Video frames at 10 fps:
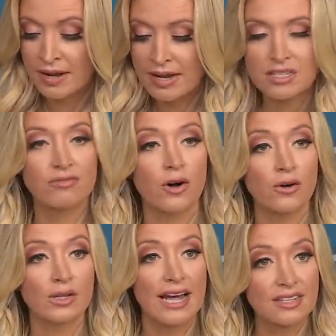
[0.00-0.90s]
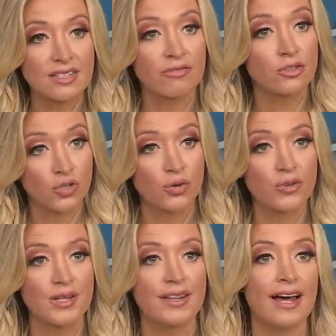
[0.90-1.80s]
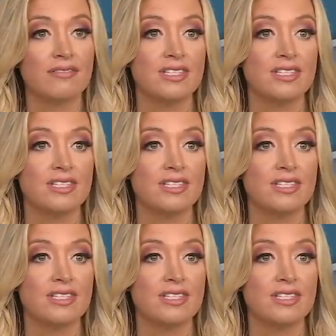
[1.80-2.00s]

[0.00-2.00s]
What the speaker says: is far less for children than that of